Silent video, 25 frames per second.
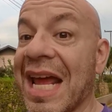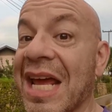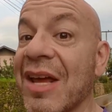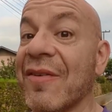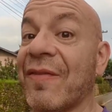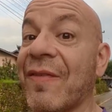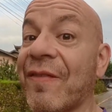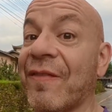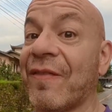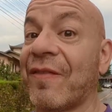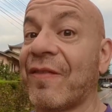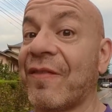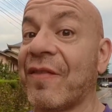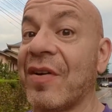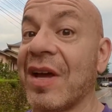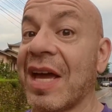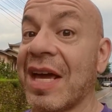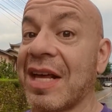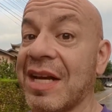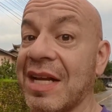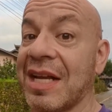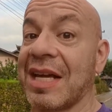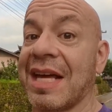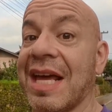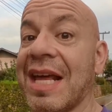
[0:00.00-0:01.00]

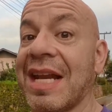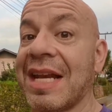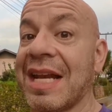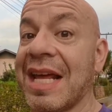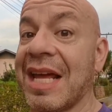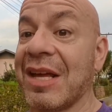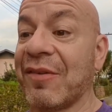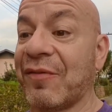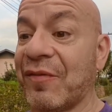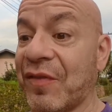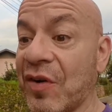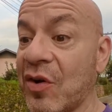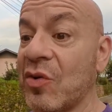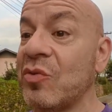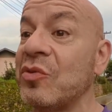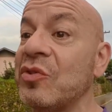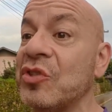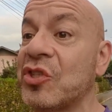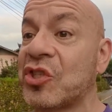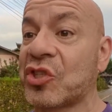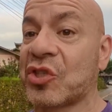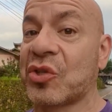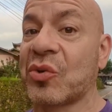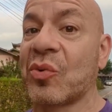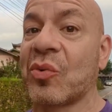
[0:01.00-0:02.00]
a phone
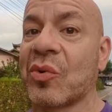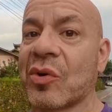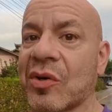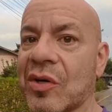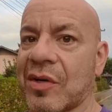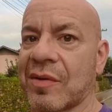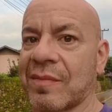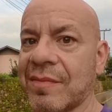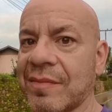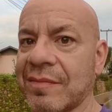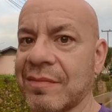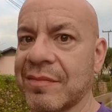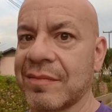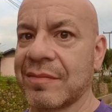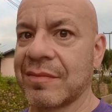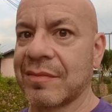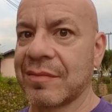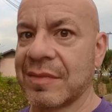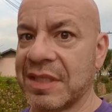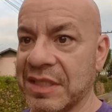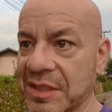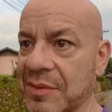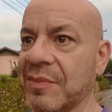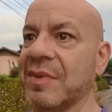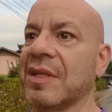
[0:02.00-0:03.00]
store
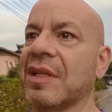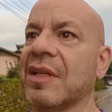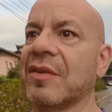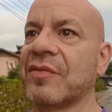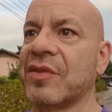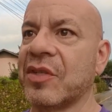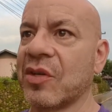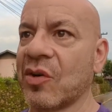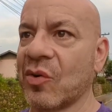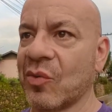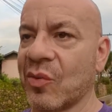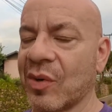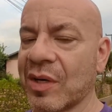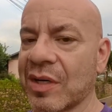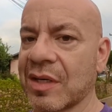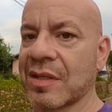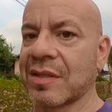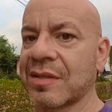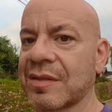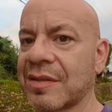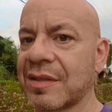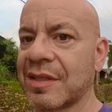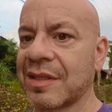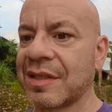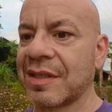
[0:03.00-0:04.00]
in the middle of nowhere,